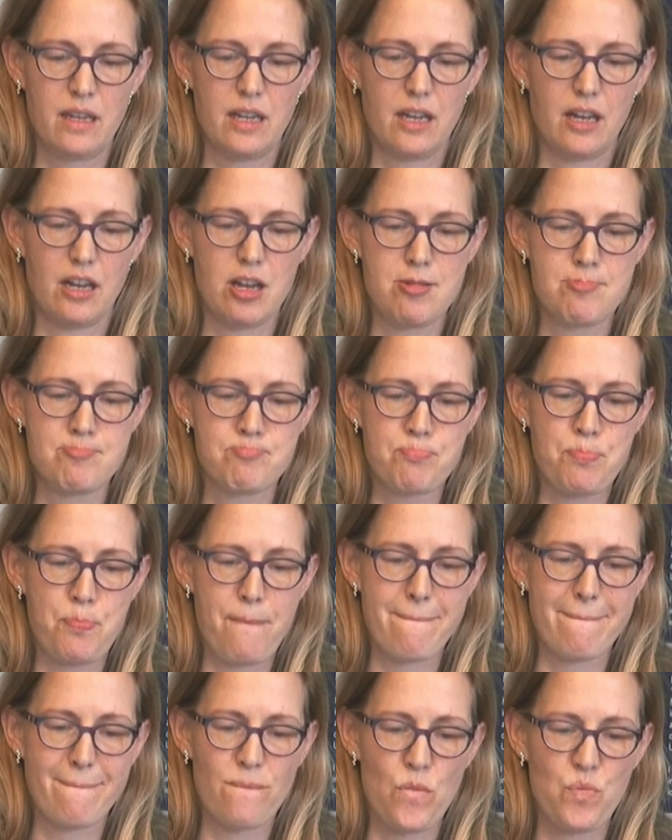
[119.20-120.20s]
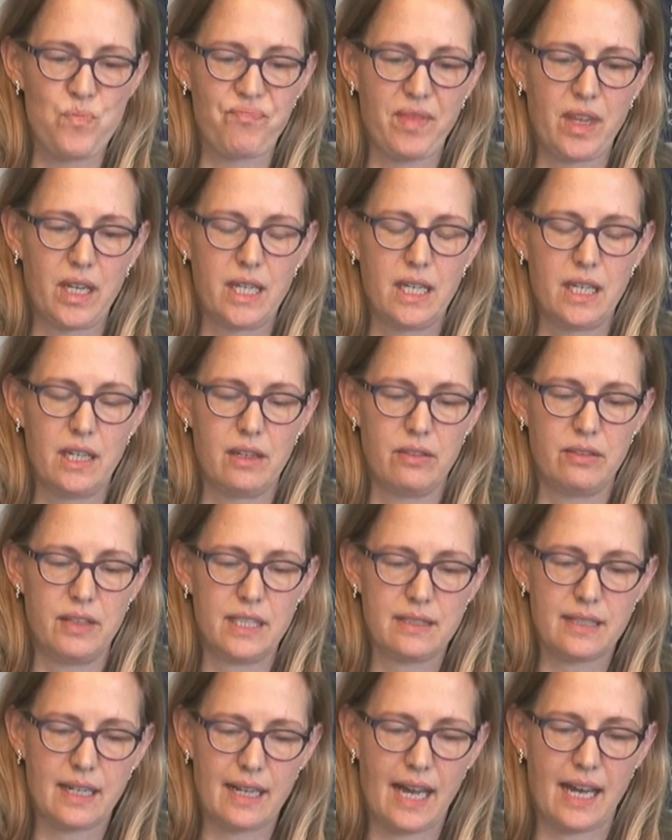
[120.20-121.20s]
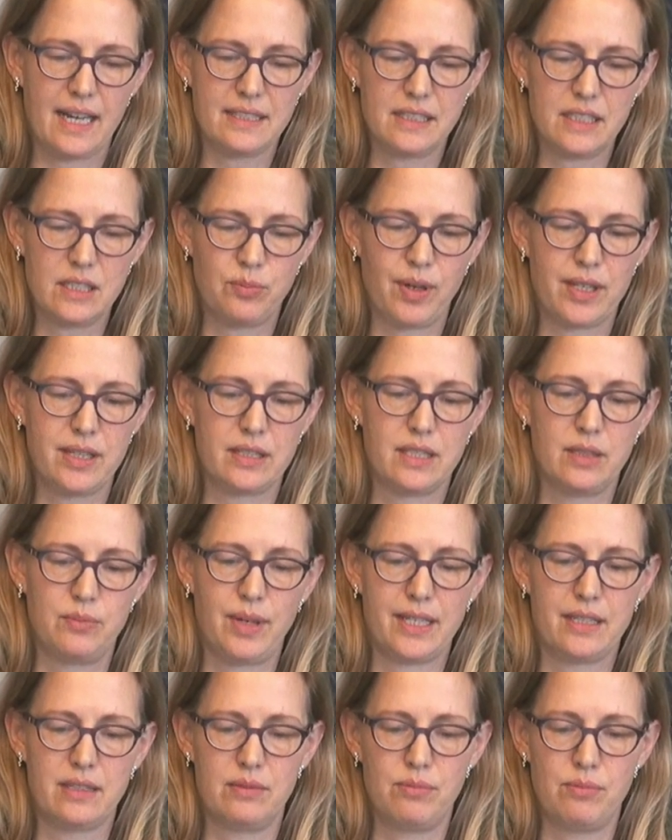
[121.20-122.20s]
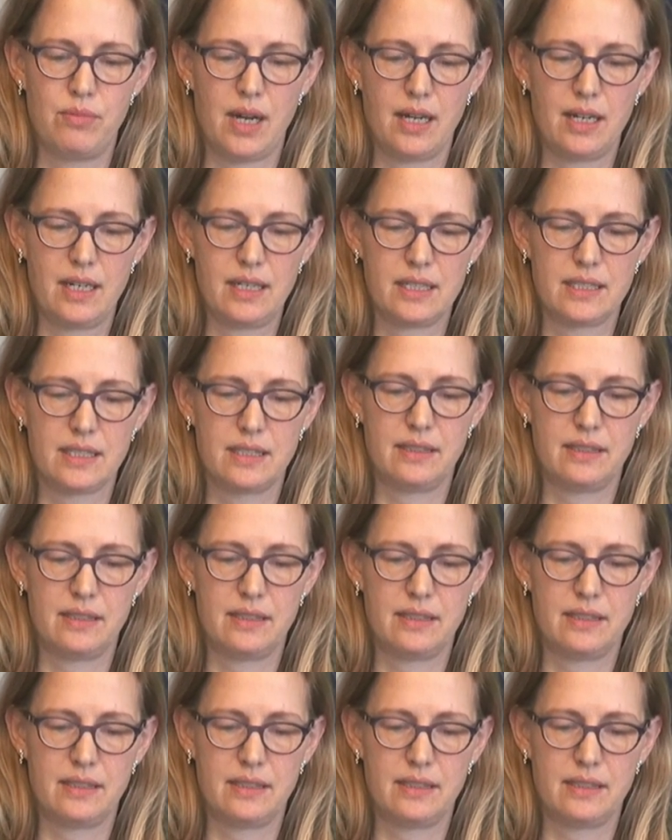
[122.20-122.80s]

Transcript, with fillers: Um, these classes by the Tibetan monks,